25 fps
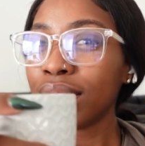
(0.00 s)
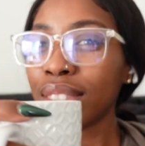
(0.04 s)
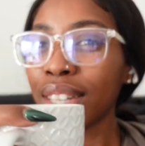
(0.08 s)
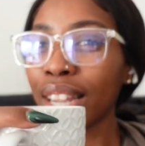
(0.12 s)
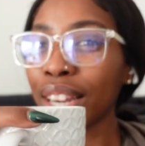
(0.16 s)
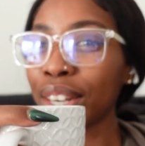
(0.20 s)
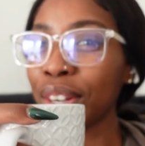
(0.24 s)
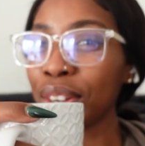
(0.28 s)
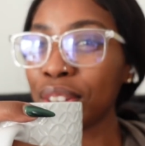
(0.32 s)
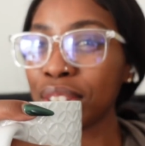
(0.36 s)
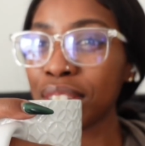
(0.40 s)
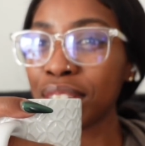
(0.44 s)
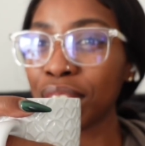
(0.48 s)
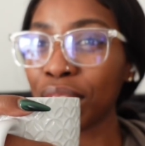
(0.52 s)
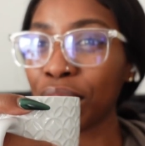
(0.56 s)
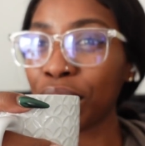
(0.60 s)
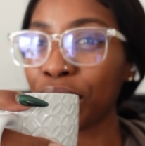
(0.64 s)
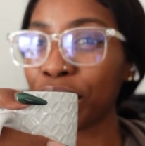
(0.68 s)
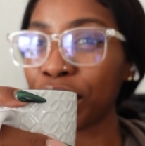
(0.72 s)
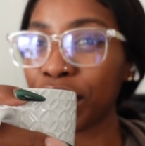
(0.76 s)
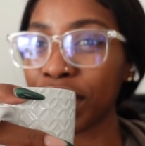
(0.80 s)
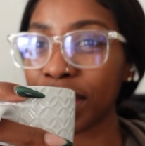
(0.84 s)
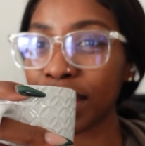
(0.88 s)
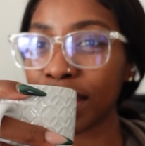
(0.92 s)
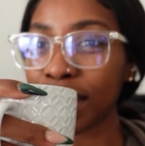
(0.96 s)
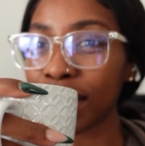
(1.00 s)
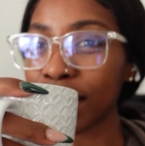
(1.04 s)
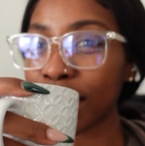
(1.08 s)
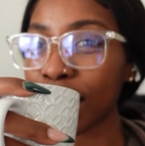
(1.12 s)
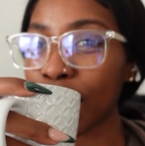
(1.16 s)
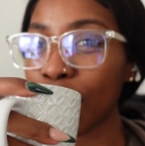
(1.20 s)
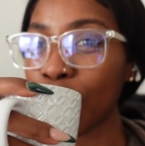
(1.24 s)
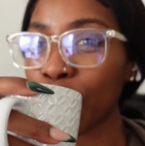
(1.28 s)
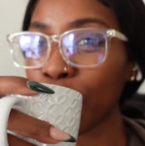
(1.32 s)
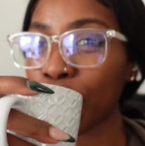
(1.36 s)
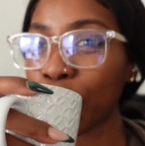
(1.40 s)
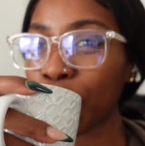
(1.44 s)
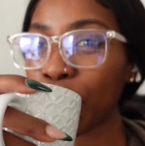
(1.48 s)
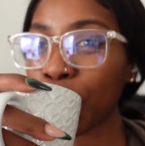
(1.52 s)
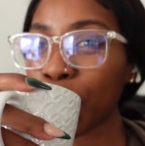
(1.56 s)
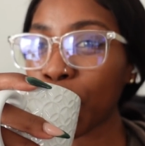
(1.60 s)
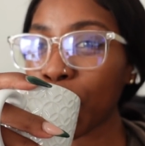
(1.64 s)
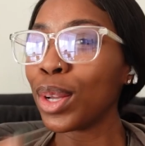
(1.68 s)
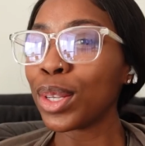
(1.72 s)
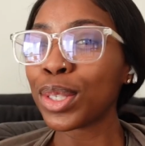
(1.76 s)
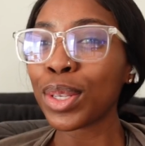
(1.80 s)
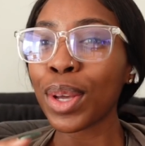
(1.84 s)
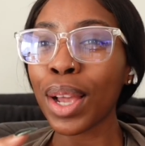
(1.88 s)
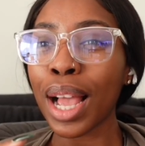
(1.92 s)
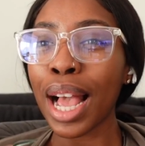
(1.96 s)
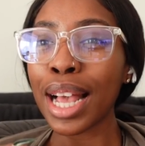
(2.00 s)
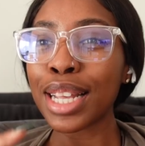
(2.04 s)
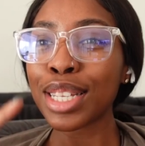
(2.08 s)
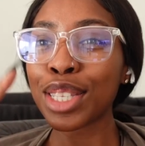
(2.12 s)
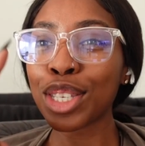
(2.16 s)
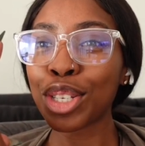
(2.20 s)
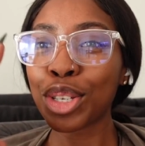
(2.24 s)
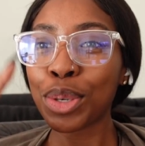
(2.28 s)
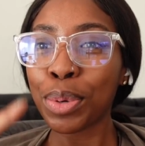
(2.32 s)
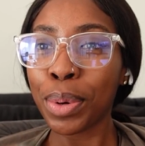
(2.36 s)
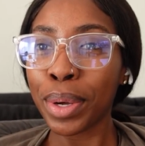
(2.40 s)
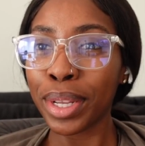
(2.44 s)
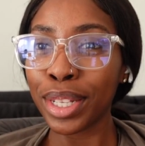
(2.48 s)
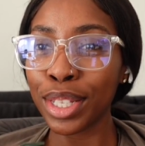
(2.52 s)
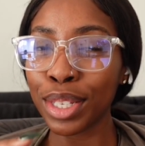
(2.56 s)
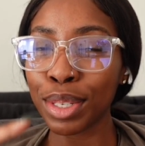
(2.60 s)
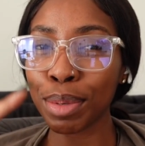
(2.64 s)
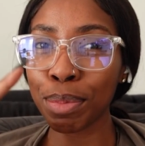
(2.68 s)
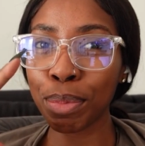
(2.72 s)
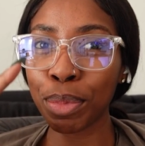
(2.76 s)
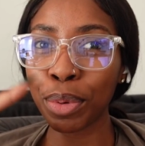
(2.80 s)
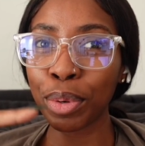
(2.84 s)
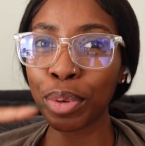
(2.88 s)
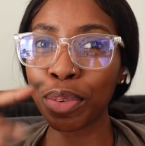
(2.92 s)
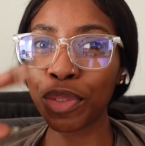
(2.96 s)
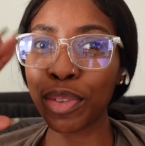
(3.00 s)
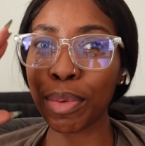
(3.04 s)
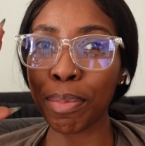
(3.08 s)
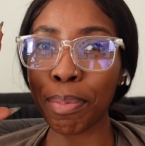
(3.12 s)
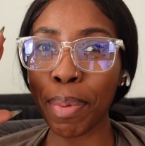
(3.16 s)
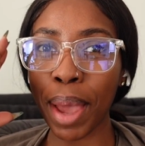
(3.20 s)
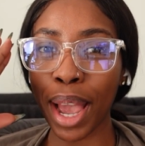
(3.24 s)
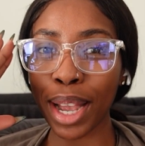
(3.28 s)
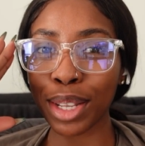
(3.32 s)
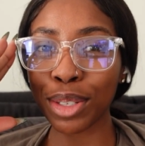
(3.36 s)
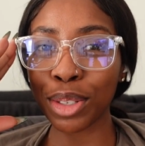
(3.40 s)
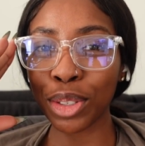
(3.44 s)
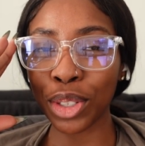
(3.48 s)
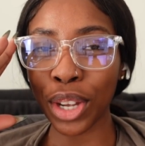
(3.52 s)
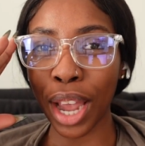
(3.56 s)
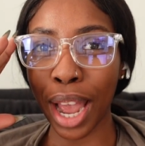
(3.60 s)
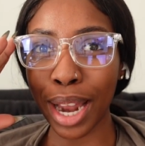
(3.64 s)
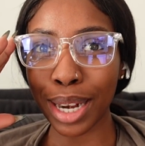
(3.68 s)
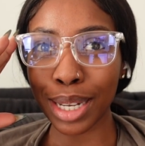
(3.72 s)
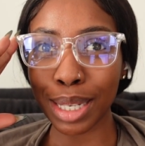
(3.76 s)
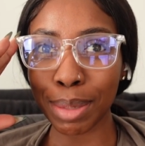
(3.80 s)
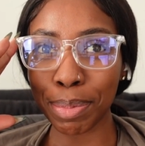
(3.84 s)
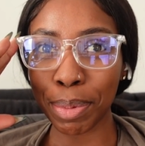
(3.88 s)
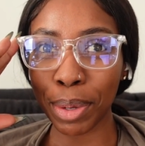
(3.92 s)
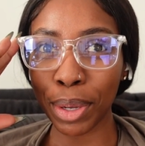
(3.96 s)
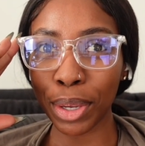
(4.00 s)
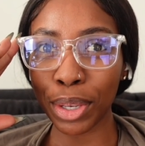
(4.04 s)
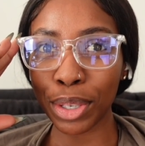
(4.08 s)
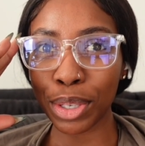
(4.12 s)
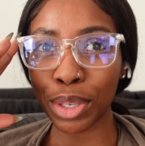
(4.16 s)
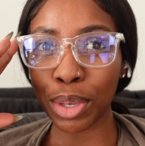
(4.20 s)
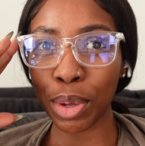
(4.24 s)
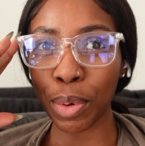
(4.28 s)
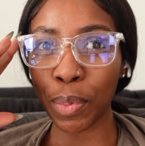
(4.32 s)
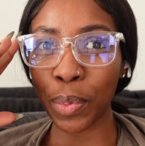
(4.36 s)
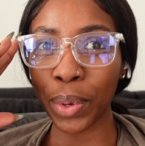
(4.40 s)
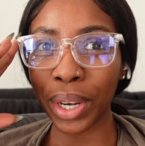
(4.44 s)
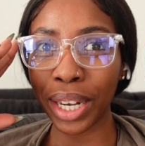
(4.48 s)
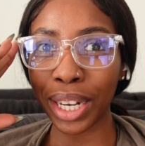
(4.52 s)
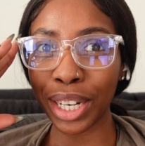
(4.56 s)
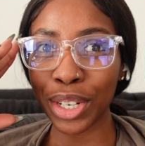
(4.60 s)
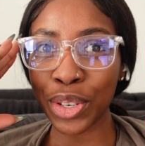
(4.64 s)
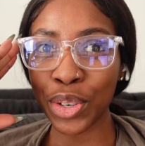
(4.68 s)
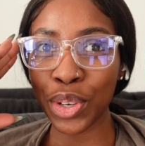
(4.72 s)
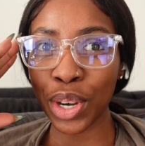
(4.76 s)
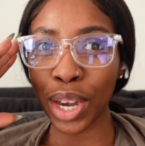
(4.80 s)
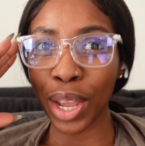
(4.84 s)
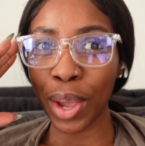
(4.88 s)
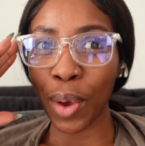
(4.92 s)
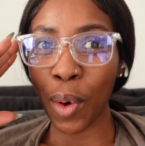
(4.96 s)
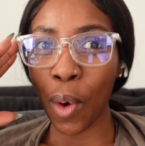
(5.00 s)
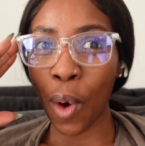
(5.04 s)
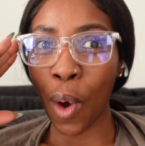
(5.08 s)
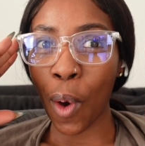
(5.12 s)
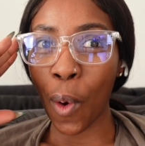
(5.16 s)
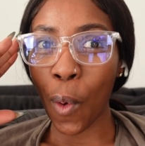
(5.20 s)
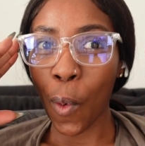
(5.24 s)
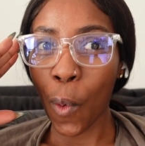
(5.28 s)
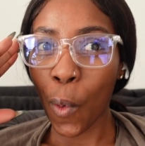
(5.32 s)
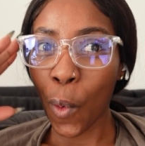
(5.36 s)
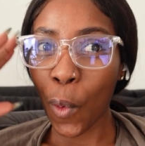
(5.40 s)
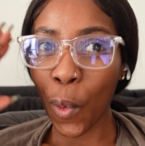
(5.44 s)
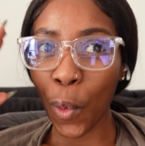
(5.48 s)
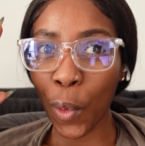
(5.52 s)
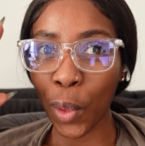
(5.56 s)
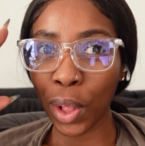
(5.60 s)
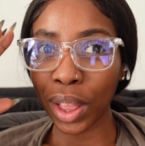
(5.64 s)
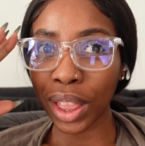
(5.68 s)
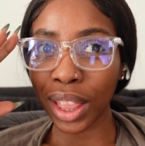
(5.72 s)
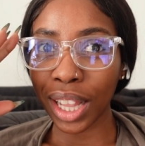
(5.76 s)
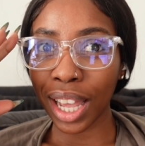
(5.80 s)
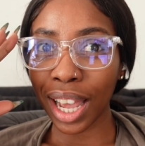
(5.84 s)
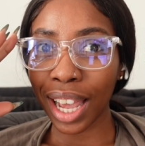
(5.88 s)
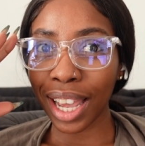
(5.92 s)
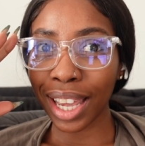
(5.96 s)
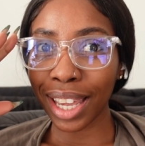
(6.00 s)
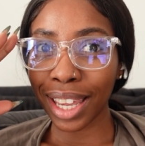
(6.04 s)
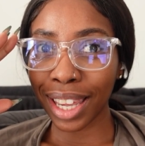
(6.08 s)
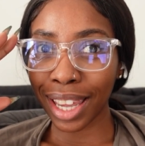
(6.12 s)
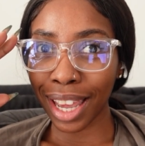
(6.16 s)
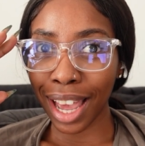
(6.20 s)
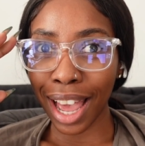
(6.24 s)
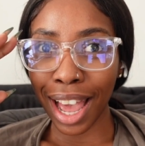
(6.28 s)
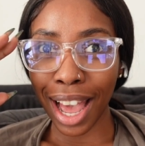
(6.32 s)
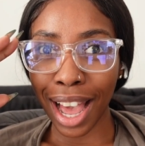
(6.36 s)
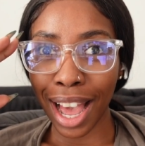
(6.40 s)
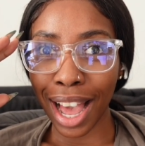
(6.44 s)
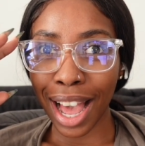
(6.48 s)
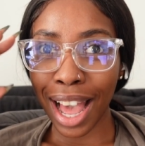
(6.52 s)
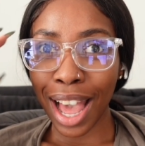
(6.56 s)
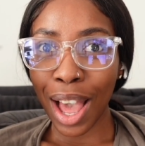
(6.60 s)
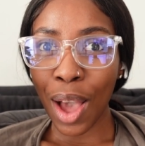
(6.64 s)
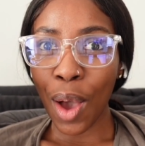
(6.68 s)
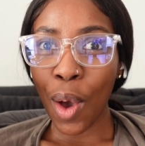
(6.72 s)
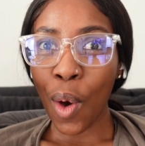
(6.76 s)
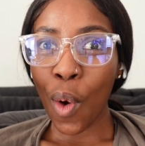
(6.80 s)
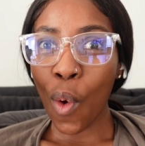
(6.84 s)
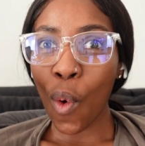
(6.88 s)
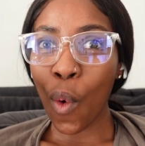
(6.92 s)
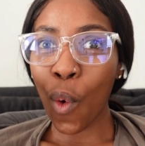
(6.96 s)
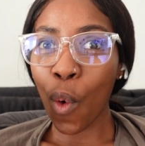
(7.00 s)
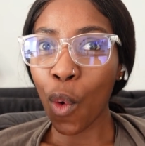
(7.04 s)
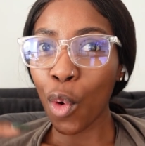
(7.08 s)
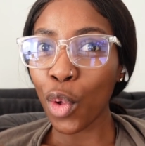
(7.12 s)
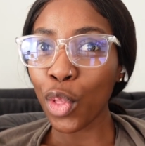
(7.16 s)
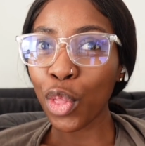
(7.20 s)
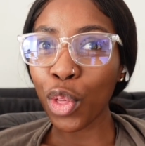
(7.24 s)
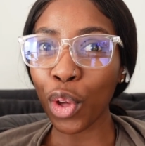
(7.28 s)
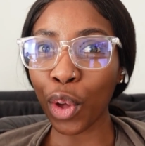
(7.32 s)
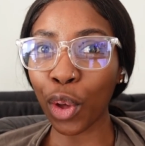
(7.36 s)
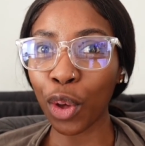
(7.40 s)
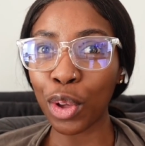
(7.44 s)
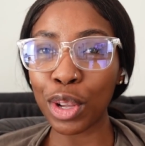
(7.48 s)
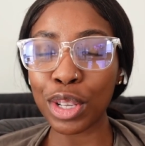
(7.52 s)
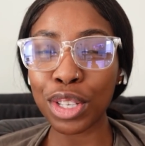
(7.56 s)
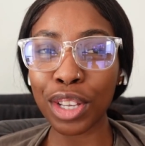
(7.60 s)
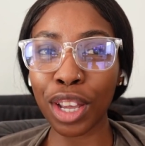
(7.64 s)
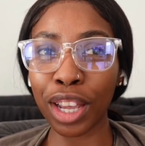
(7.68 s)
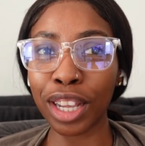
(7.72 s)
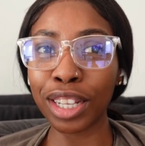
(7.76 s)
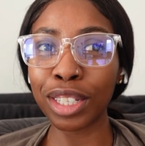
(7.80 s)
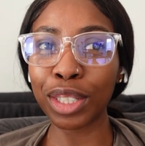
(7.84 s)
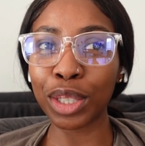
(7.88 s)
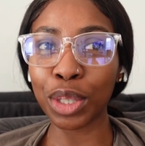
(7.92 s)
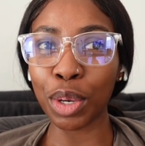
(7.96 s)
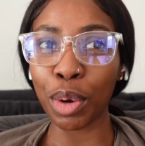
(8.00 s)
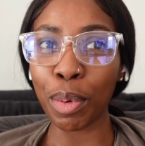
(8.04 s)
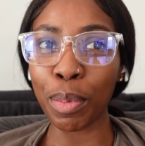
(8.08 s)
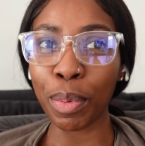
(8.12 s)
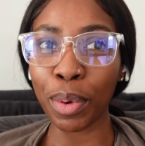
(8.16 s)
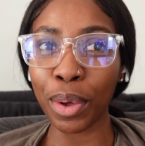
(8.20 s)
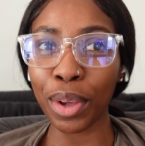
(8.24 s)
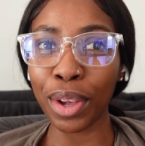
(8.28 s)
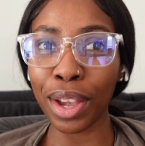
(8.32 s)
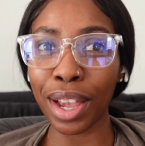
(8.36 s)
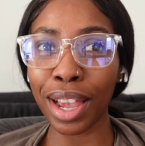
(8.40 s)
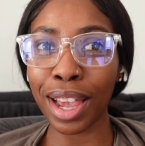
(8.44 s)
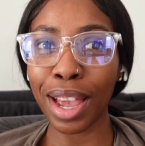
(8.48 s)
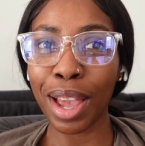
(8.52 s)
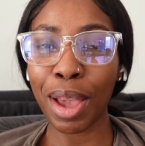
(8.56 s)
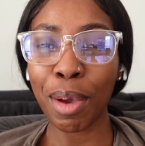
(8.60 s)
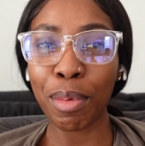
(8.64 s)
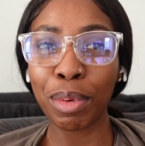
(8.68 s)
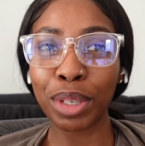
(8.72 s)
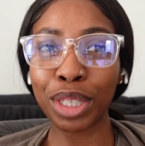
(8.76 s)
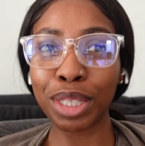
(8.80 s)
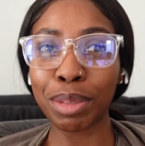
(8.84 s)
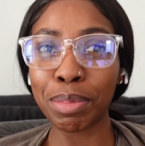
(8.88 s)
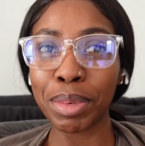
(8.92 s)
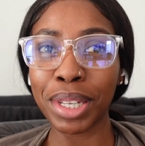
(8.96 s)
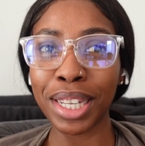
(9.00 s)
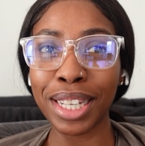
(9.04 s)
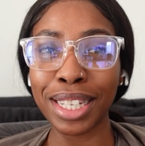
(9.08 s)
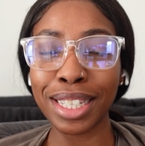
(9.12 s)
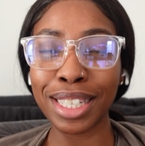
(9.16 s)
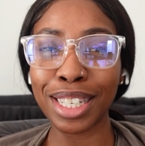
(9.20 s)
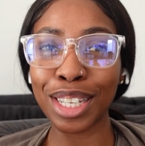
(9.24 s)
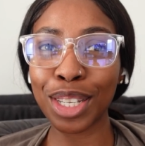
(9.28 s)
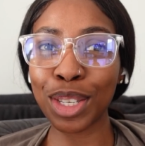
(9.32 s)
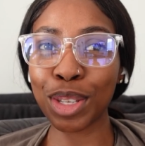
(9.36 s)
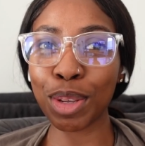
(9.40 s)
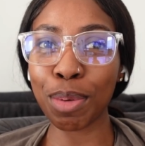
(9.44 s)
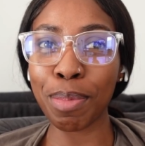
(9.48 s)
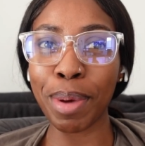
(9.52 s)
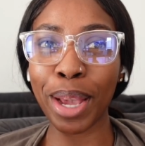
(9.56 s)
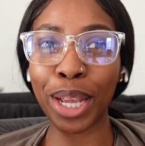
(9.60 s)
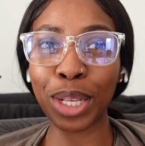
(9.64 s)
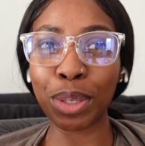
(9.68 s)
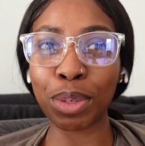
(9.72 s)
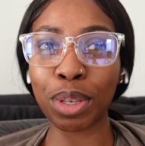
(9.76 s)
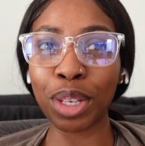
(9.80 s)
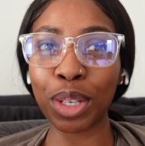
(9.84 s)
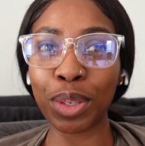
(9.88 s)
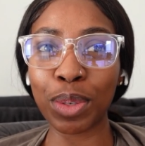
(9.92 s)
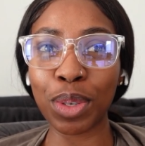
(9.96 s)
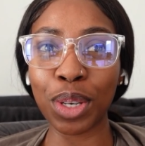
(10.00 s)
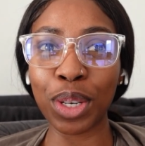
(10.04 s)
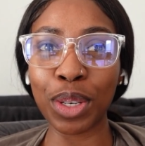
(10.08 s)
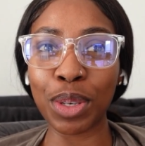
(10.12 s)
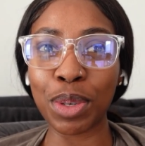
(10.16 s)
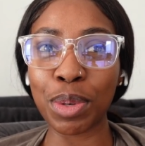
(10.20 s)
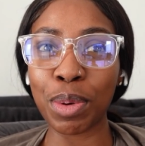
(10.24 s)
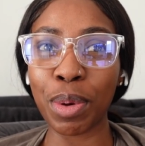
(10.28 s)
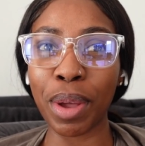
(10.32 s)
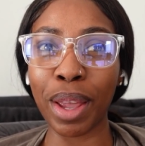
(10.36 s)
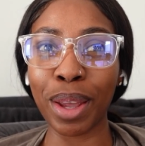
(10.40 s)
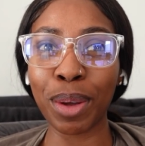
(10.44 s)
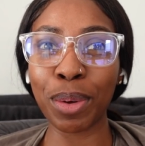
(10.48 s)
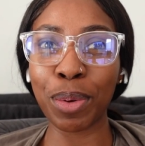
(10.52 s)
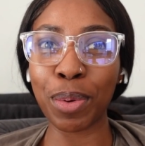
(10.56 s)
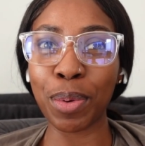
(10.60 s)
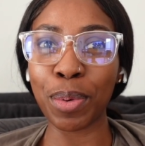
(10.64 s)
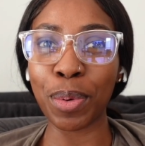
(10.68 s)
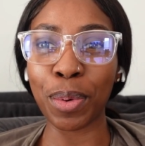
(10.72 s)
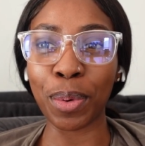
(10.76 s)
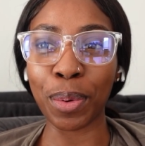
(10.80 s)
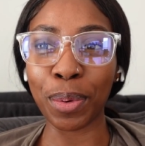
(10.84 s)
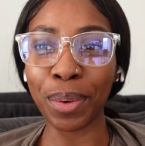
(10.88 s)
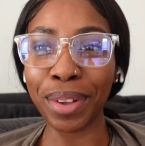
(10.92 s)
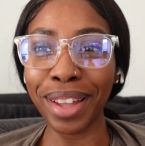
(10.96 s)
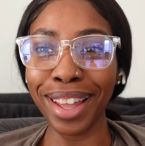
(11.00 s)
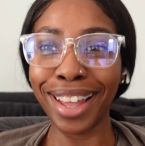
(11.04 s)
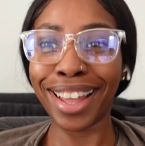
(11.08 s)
Like, not seeing your friends is down. Also, guys, the twins moved back to Johannesburg, so we literally are all here. All the girls are in Joburg, which means it's about 2022 in Gulu.